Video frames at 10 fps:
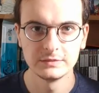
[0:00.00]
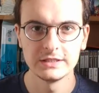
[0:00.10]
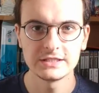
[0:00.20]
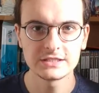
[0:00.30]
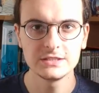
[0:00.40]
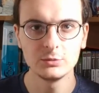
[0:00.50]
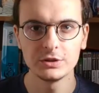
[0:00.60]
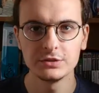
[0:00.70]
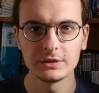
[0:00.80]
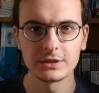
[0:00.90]
In Destiny
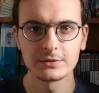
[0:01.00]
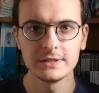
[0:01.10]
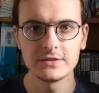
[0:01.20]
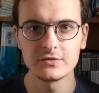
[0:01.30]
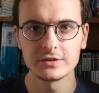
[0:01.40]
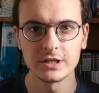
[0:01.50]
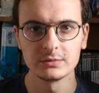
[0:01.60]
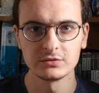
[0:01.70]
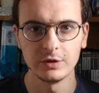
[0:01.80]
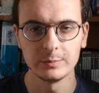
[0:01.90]
1 you had 3 different
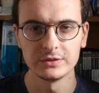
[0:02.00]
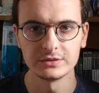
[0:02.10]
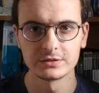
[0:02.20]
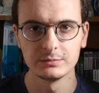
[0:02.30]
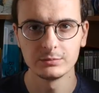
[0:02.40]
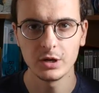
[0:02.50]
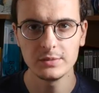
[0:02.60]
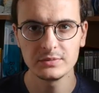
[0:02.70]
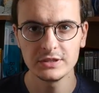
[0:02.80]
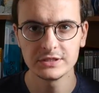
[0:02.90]
types of weapons:
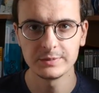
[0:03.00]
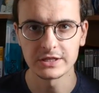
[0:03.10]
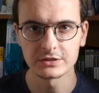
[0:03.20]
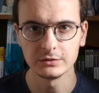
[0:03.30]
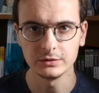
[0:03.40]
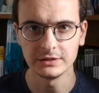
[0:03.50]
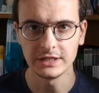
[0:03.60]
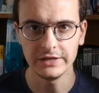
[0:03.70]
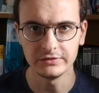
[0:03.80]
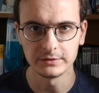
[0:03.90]
primary, special, and
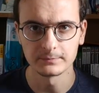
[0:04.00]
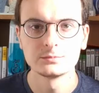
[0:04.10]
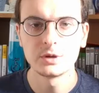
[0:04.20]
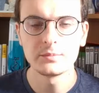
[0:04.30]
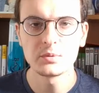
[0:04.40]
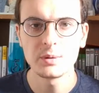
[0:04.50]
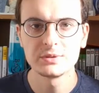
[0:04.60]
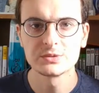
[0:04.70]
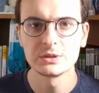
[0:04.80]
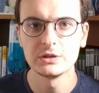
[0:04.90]
heavy. Primary
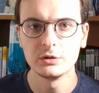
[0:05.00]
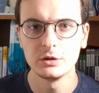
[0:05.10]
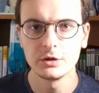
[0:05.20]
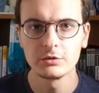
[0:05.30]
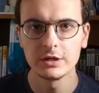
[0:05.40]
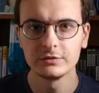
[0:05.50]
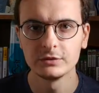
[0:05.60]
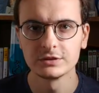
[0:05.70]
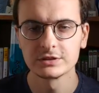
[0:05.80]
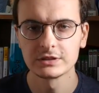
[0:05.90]
weapons were your auto
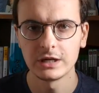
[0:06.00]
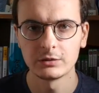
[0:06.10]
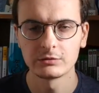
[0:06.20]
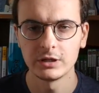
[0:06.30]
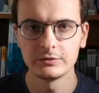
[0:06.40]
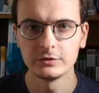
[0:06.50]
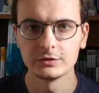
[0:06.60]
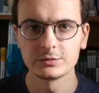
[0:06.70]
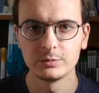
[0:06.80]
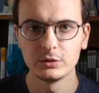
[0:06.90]
rifles, scout
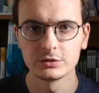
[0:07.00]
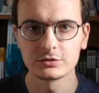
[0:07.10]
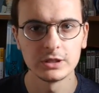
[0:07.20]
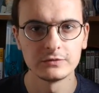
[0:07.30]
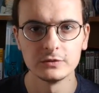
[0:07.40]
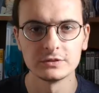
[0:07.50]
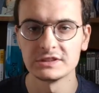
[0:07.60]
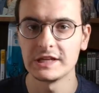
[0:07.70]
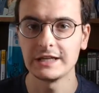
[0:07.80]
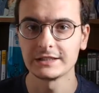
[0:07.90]
rifles, pulse rifles,
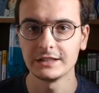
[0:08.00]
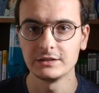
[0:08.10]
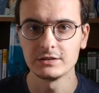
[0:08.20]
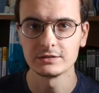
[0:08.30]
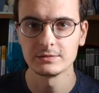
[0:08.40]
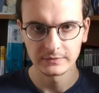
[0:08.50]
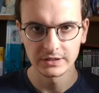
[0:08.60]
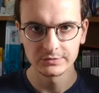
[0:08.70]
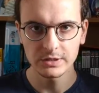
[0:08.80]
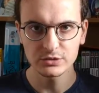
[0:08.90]
and hand cannons.
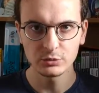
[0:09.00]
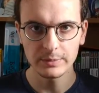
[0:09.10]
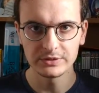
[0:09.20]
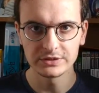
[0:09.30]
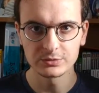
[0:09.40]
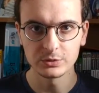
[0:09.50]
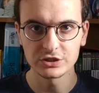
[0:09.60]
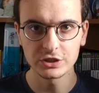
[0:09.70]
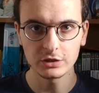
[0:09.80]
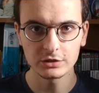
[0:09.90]
Special weapons were
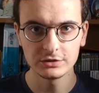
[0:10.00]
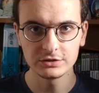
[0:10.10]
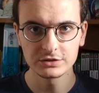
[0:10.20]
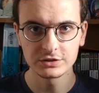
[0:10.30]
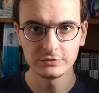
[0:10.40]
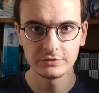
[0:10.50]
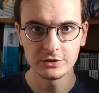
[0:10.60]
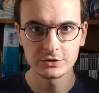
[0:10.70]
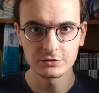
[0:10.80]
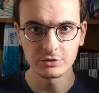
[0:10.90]
shotguns,
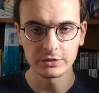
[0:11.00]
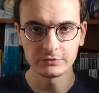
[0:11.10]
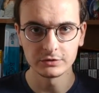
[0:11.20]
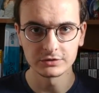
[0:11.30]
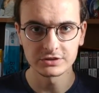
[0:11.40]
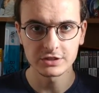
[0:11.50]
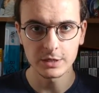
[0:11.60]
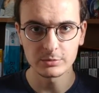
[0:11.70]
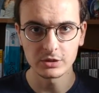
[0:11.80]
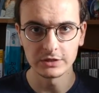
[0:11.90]
fusion rifles,
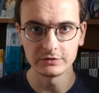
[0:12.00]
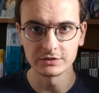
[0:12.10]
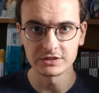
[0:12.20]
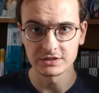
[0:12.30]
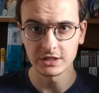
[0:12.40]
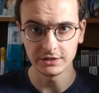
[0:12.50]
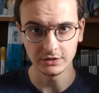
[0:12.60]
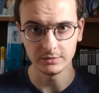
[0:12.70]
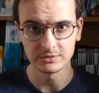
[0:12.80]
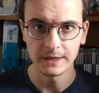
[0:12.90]
sniper rifles, and
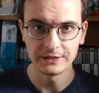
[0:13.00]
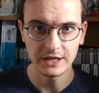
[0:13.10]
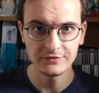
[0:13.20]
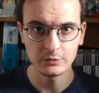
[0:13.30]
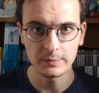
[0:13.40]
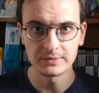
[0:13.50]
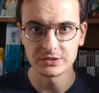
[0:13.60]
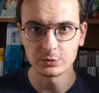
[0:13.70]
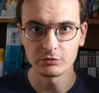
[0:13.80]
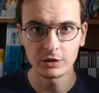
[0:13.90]
sidearms, and heavy
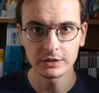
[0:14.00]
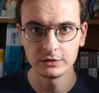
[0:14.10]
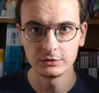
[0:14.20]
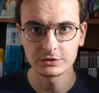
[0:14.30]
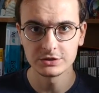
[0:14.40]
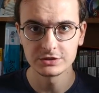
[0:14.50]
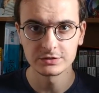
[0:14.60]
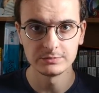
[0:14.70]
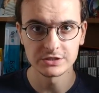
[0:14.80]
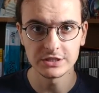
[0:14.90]
weapons were rocket launchers,
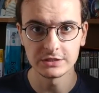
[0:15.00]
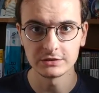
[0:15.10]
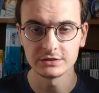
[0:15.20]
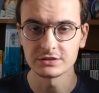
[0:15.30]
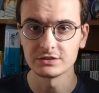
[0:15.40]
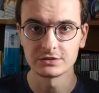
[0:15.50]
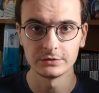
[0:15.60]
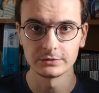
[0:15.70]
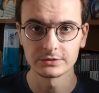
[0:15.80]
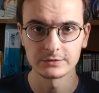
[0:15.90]
machine guns, and
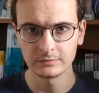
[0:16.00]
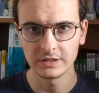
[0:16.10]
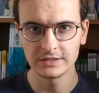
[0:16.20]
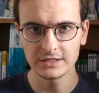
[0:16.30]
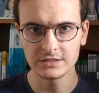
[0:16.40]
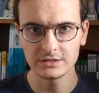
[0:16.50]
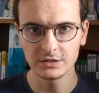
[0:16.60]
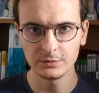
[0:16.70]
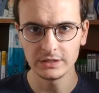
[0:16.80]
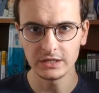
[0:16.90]
swords. In Destiny
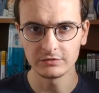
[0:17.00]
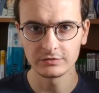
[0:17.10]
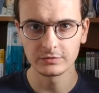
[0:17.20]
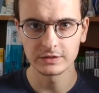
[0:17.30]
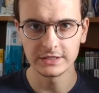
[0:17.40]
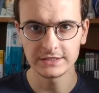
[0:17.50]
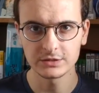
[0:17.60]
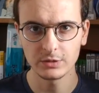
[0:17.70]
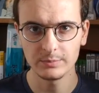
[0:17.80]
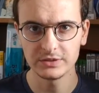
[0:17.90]
2 we have kinetic
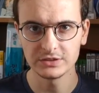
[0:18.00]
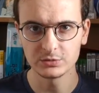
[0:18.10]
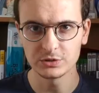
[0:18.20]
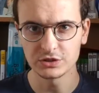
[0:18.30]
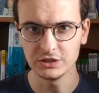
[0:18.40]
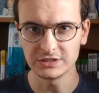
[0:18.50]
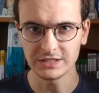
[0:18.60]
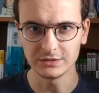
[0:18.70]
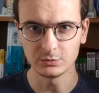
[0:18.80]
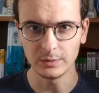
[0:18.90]
weapons, which are your
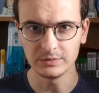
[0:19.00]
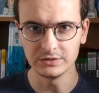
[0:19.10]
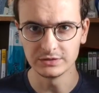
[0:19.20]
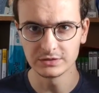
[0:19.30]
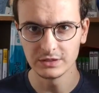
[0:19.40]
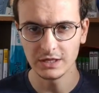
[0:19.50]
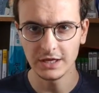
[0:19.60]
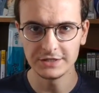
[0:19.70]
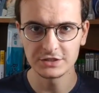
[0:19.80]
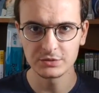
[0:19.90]
standard weapons,
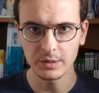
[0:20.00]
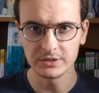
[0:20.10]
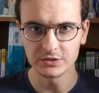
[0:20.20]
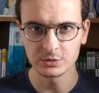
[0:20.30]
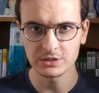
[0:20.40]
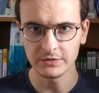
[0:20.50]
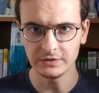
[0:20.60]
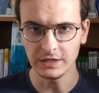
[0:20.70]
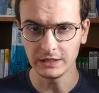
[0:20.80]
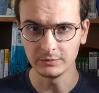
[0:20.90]
energy weapons, which have
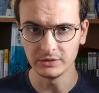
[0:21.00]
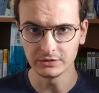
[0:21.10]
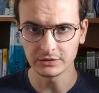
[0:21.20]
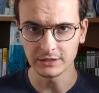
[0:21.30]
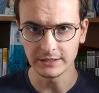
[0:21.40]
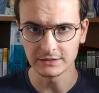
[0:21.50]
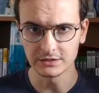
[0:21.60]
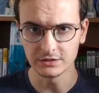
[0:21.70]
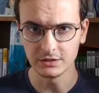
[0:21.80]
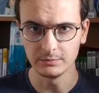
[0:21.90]
an element connected
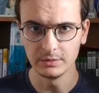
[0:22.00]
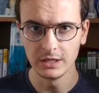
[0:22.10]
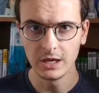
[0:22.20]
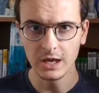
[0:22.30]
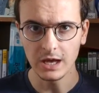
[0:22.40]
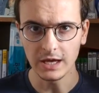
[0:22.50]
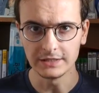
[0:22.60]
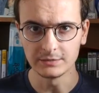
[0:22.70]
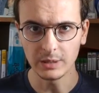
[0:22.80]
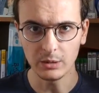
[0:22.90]
to them,
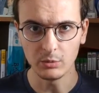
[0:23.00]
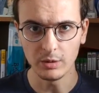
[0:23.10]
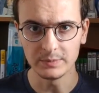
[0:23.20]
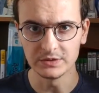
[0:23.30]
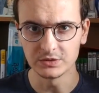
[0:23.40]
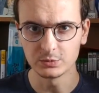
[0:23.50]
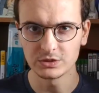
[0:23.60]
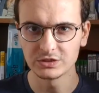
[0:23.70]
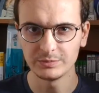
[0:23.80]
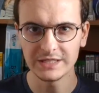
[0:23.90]
and power weapons,
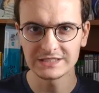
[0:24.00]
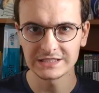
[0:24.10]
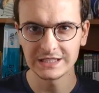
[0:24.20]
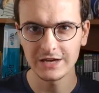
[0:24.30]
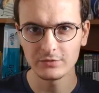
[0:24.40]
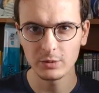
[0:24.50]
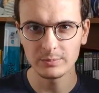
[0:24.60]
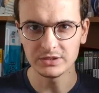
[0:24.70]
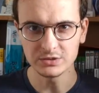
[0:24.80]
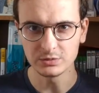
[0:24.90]
which are basically heavy
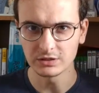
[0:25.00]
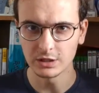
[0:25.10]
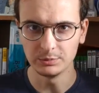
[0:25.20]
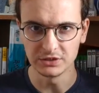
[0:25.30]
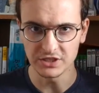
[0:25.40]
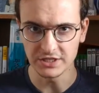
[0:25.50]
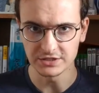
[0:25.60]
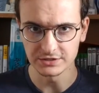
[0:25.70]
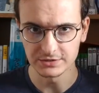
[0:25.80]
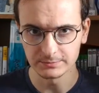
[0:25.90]
weapons with a couple of
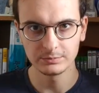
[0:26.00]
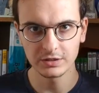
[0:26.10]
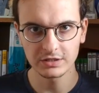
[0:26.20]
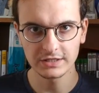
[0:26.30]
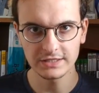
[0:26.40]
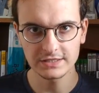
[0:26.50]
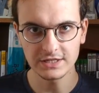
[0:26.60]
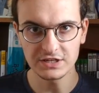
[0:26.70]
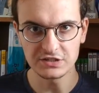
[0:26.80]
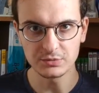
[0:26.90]
changes. Both kinetic and
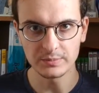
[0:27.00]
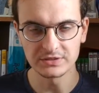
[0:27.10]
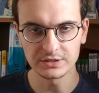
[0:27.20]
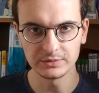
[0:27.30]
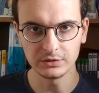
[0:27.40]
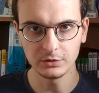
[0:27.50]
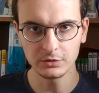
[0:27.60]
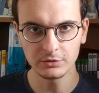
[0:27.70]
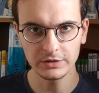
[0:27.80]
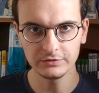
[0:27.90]
energy weapons can be auto
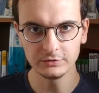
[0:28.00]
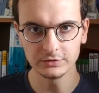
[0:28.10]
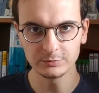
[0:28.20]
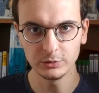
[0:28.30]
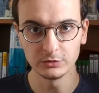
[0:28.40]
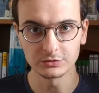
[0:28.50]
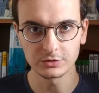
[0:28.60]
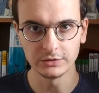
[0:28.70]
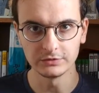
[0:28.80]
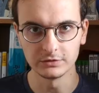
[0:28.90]
rifles, pulse
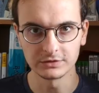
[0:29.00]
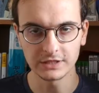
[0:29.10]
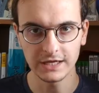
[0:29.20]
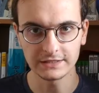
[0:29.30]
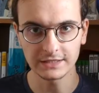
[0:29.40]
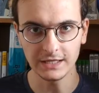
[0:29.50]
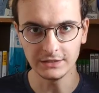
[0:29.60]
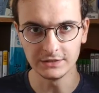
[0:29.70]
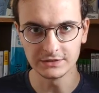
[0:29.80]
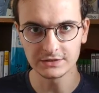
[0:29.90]
rifles, hand
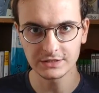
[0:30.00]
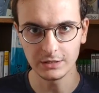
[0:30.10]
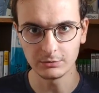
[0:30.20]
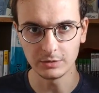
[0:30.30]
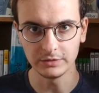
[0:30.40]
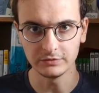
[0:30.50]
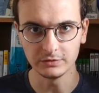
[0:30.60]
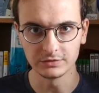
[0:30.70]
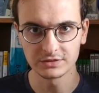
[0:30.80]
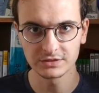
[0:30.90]
cannons, scout
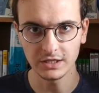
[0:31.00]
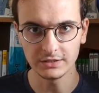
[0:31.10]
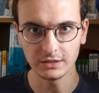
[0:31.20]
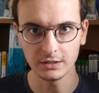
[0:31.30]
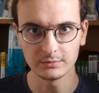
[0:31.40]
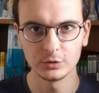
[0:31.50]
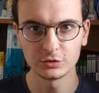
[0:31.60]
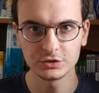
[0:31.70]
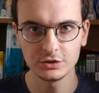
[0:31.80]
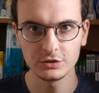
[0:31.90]
rifles, sidearms, or
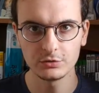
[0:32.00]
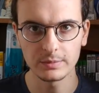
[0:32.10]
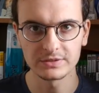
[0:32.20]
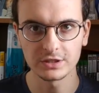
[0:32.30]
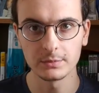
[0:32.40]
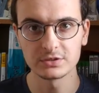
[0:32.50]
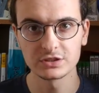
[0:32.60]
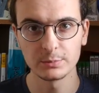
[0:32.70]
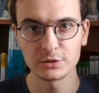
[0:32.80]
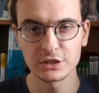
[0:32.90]
2 new weapon types,
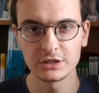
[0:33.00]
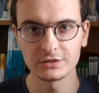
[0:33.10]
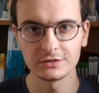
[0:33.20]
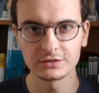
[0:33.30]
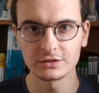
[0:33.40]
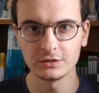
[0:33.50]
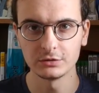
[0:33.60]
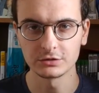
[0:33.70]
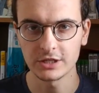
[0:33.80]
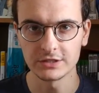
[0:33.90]
submachine guns or
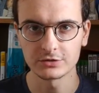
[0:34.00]
trace